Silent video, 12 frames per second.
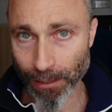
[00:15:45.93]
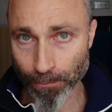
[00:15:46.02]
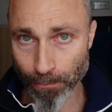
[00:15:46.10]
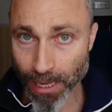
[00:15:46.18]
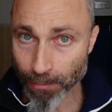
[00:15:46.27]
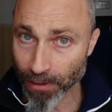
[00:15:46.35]

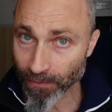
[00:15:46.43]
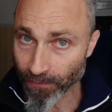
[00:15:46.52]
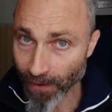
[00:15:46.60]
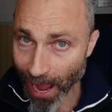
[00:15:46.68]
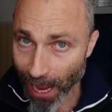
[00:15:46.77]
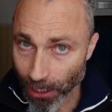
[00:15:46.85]
may be
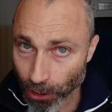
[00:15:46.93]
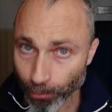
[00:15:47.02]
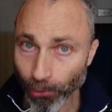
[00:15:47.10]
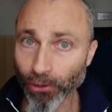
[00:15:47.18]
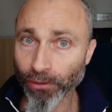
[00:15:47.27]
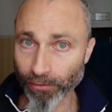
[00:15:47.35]

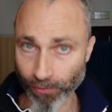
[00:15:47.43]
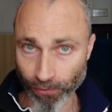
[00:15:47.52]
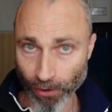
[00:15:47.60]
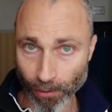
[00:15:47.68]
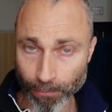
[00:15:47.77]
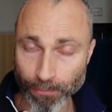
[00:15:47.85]
valuable
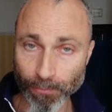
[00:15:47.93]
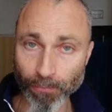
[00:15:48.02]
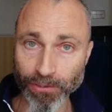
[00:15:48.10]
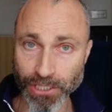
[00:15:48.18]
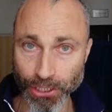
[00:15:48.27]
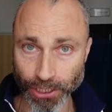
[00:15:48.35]
from
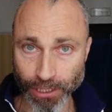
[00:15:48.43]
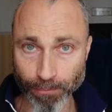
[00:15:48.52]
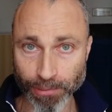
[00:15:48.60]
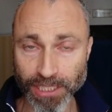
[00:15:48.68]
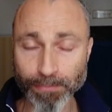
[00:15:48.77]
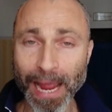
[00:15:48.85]
certain
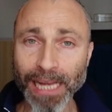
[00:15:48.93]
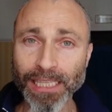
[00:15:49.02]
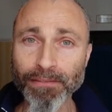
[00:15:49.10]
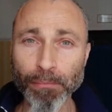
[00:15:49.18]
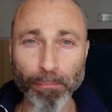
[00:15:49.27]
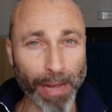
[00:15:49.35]

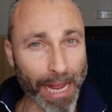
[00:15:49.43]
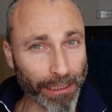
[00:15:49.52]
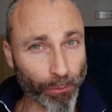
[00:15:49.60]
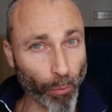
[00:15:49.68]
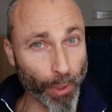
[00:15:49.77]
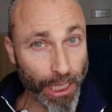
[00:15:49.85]
perspective,
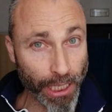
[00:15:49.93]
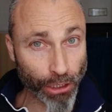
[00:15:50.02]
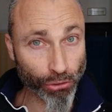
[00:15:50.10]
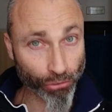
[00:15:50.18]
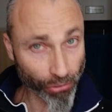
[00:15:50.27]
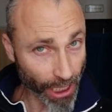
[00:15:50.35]
but we
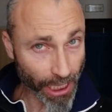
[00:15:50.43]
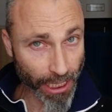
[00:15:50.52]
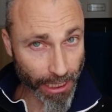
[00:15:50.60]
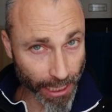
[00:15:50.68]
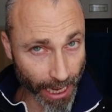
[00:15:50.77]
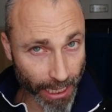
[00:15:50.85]
need to
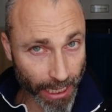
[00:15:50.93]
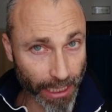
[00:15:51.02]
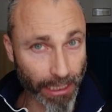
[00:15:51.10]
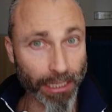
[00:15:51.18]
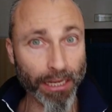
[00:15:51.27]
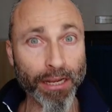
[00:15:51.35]
really take
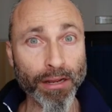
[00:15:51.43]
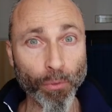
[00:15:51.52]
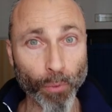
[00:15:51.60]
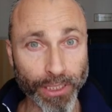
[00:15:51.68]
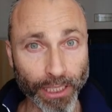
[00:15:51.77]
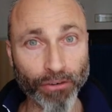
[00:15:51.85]
it
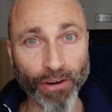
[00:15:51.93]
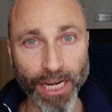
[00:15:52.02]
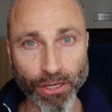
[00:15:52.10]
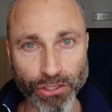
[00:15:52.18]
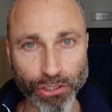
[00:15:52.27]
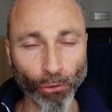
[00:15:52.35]
with a
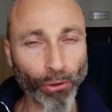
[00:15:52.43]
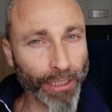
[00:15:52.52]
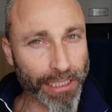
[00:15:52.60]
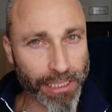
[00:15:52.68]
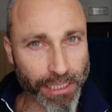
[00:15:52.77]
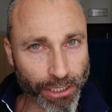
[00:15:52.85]
grain of salt
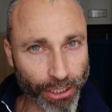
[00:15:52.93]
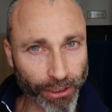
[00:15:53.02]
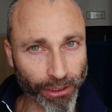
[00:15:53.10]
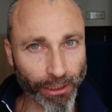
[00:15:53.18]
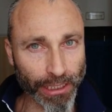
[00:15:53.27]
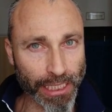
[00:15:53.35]
and
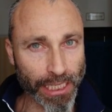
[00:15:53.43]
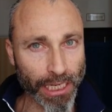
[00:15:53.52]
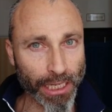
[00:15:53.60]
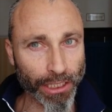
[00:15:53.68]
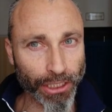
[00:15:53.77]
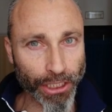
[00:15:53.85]
certainly
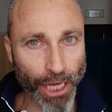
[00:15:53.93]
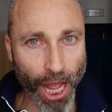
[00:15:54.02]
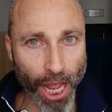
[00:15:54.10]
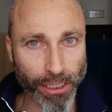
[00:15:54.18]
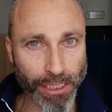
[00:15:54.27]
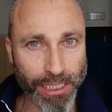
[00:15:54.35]

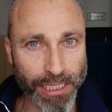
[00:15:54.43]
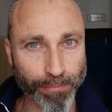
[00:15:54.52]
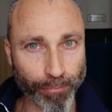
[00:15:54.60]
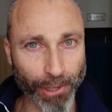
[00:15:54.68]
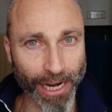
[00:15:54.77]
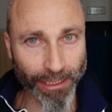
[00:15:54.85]
not
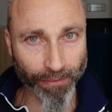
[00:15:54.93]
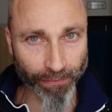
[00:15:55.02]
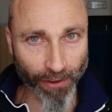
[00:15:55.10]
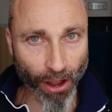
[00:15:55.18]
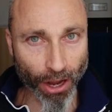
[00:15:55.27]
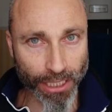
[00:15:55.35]
spread the
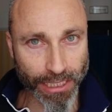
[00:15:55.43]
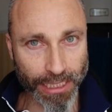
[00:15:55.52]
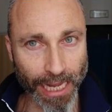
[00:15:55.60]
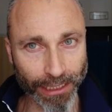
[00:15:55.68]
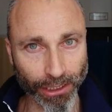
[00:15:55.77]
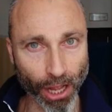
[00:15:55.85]
voice
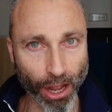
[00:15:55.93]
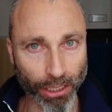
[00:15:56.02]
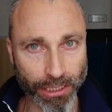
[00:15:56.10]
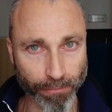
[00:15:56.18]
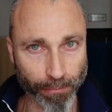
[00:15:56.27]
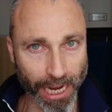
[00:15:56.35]
that
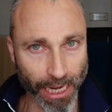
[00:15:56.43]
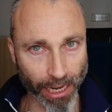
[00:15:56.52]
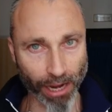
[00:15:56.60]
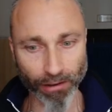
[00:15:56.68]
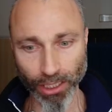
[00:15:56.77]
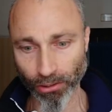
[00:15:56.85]
dogs may
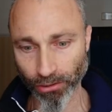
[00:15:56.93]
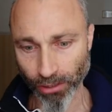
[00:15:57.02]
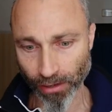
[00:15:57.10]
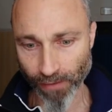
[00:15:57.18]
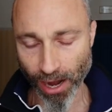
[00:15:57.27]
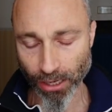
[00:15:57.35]
carry
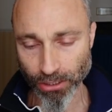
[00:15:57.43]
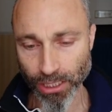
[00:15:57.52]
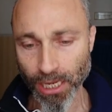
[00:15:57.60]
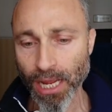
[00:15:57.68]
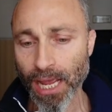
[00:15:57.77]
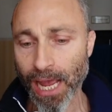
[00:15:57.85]
coronavirus.
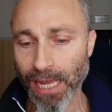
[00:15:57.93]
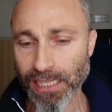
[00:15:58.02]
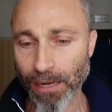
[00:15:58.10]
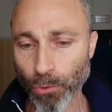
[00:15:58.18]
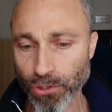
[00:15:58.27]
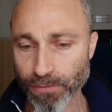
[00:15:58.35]
As
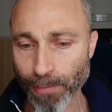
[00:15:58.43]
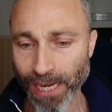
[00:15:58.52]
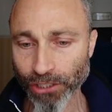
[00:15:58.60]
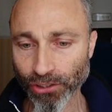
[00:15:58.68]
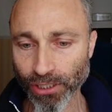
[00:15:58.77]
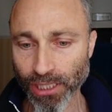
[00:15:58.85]
I was
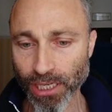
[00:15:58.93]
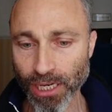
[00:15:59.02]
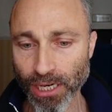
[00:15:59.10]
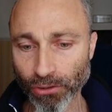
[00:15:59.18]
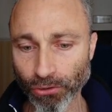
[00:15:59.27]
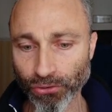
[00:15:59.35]
mentioning here,